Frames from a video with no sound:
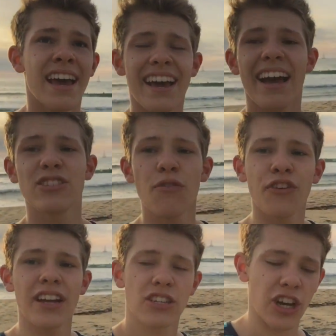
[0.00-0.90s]
And guys, don't
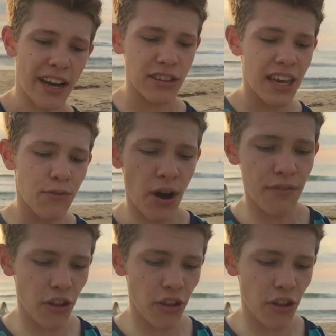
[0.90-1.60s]
forget to check out the giveaway